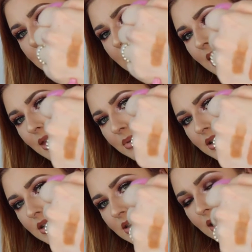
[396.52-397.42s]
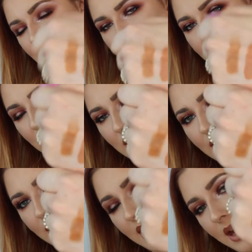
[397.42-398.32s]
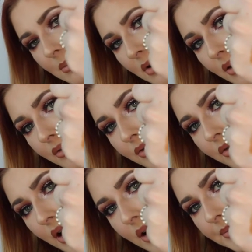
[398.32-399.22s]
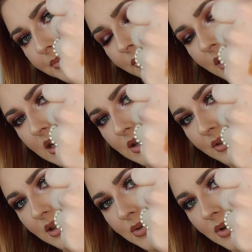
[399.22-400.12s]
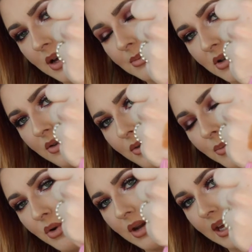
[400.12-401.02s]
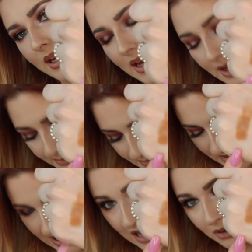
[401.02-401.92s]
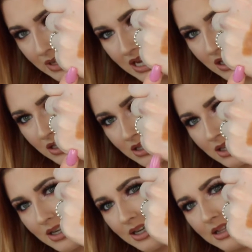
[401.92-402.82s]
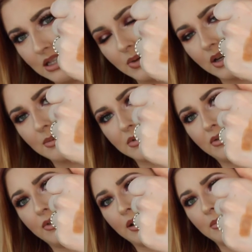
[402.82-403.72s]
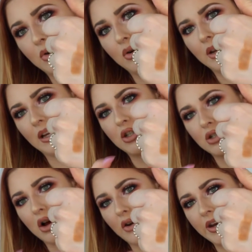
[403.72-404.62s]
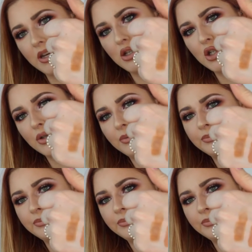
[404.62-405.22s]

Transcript: together, but I swear they come off very different. This one comes off more like yellowy. This one comes off like more like just orange.